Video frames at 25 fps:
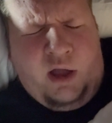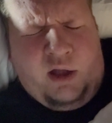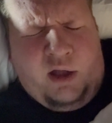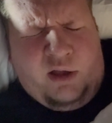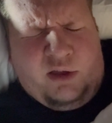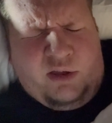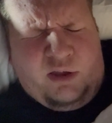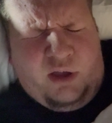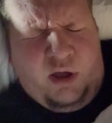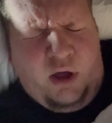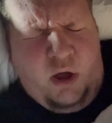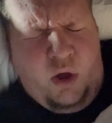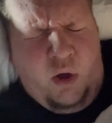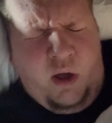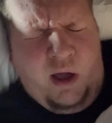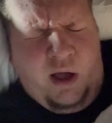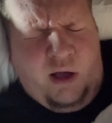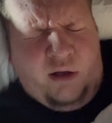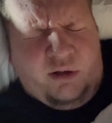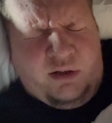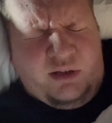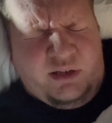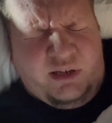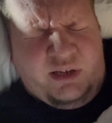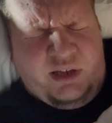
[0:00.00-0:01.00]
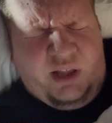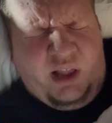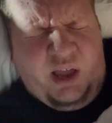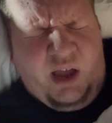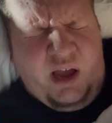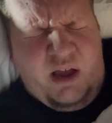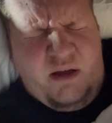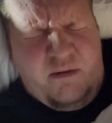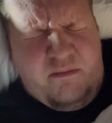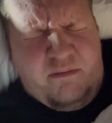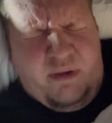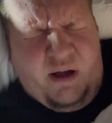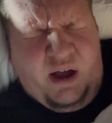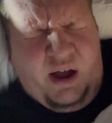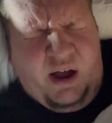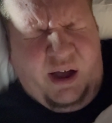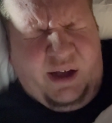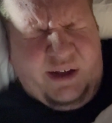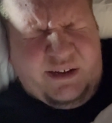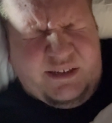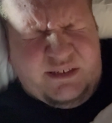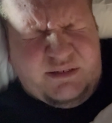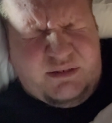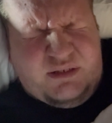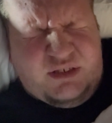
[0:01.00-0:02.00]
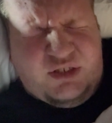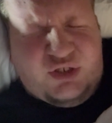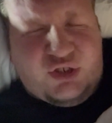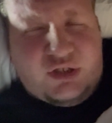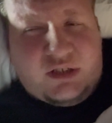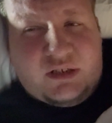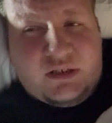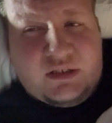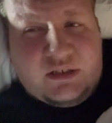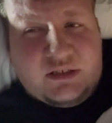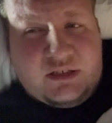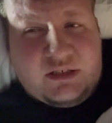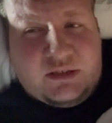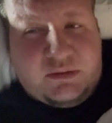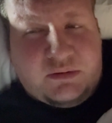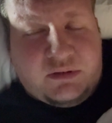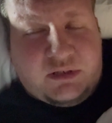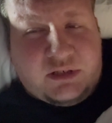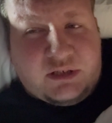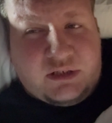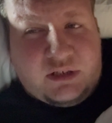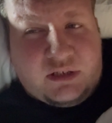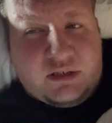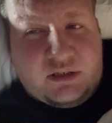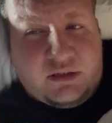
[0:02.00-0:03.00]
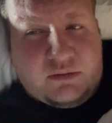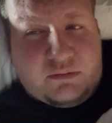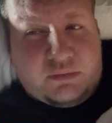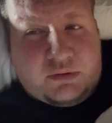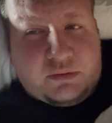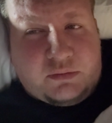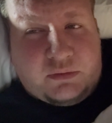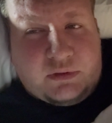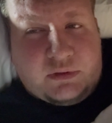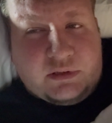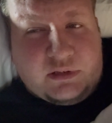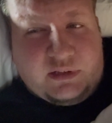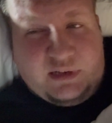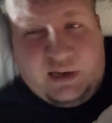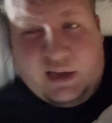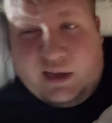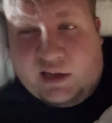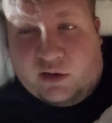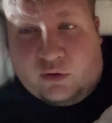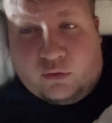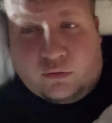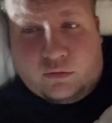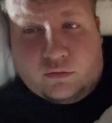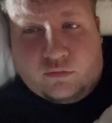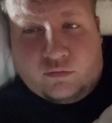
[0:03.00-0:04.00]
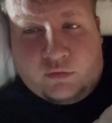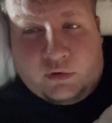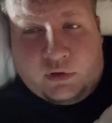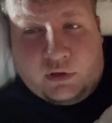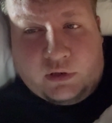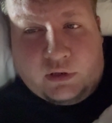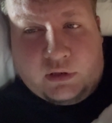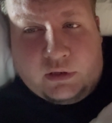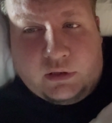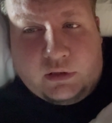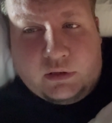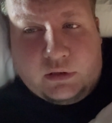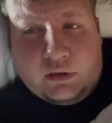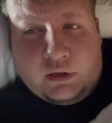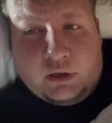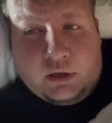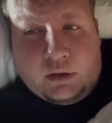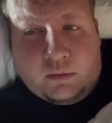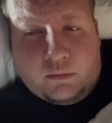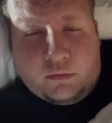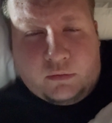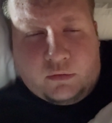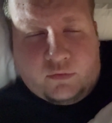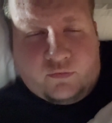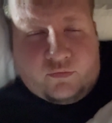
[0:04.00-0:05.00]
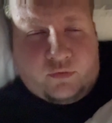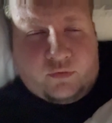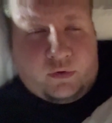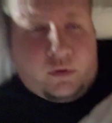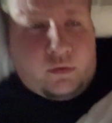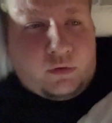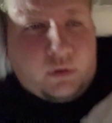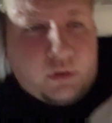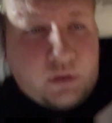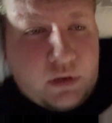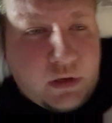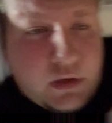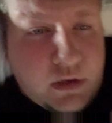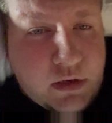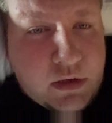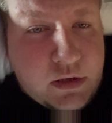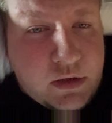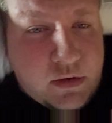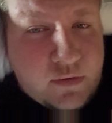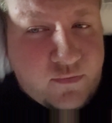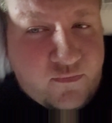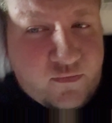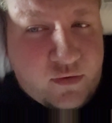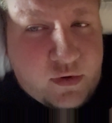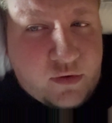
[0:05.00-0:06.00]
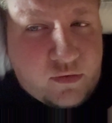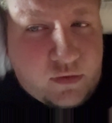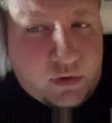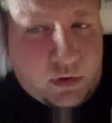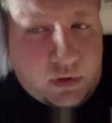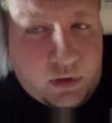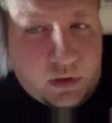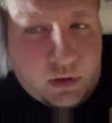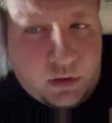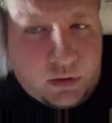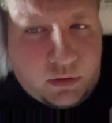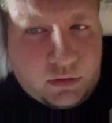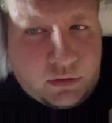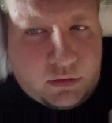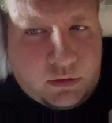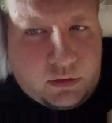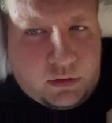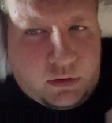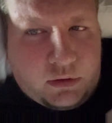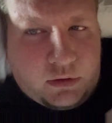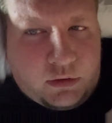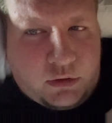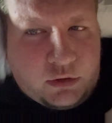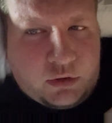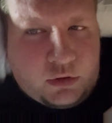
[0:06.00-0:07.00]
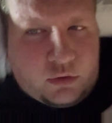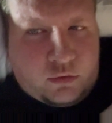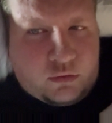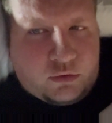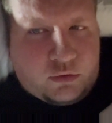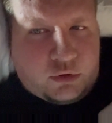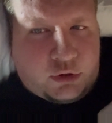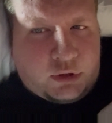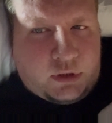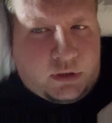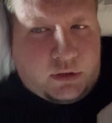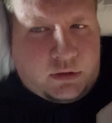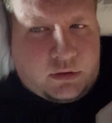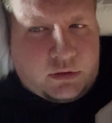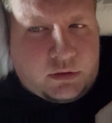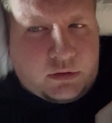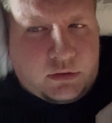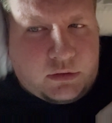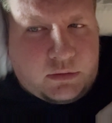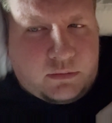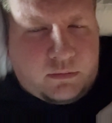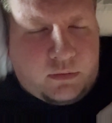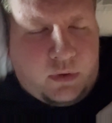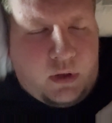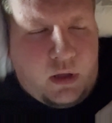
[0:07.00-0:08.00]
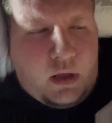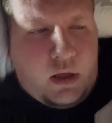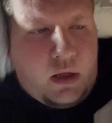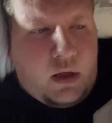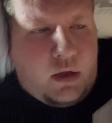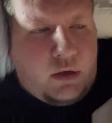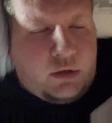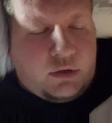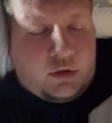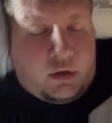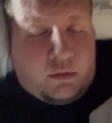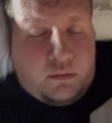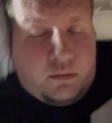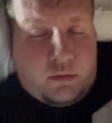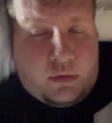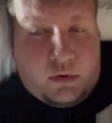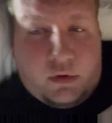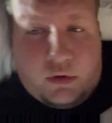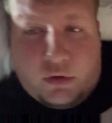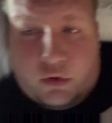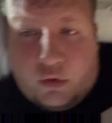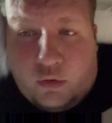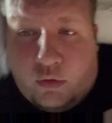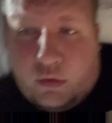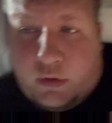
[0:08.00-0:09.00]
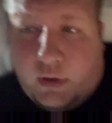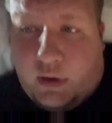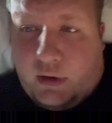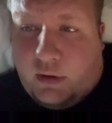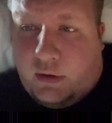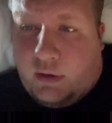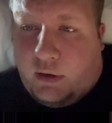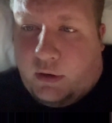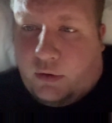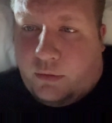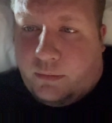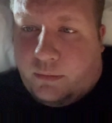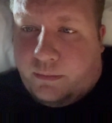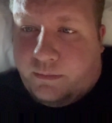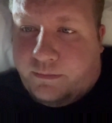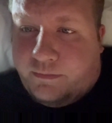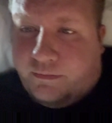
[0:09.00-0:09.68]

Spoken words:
2 hours sleep because I'm getting some sleep. Well, now, really, I'm very, very tired old chatters. So I'm going to do that now.